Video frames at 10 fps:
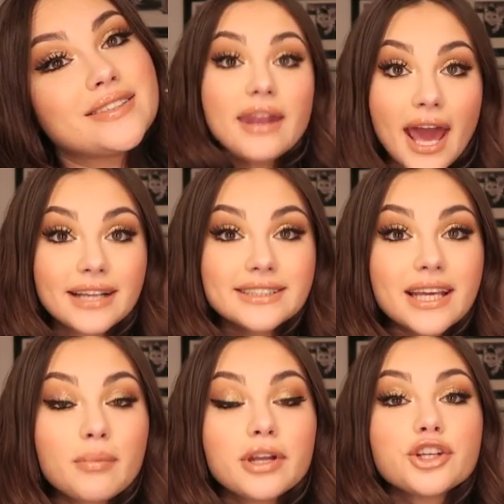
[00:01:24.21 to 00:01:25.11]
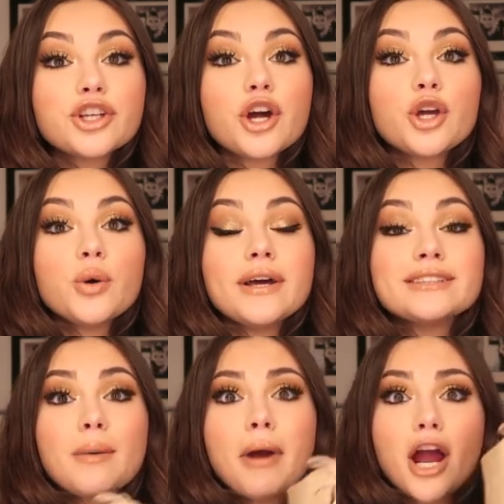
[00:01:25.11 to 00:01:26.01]
Next thing I'm gonna show you
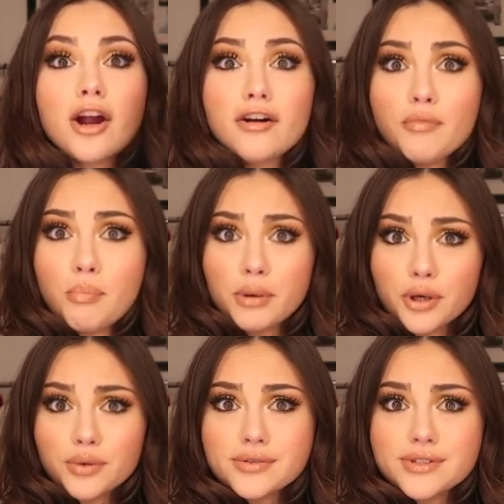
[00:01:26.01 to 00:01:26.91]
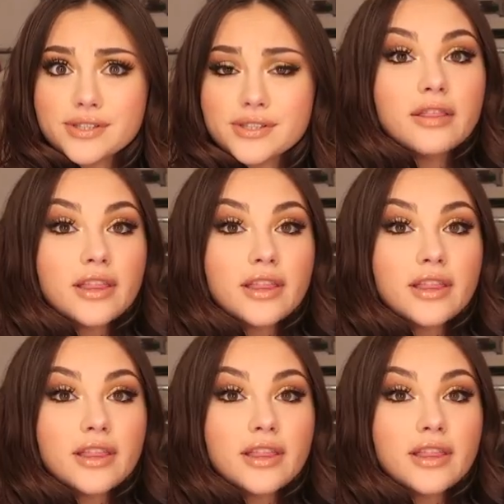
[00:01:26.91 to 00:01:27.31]
is a pair of boots.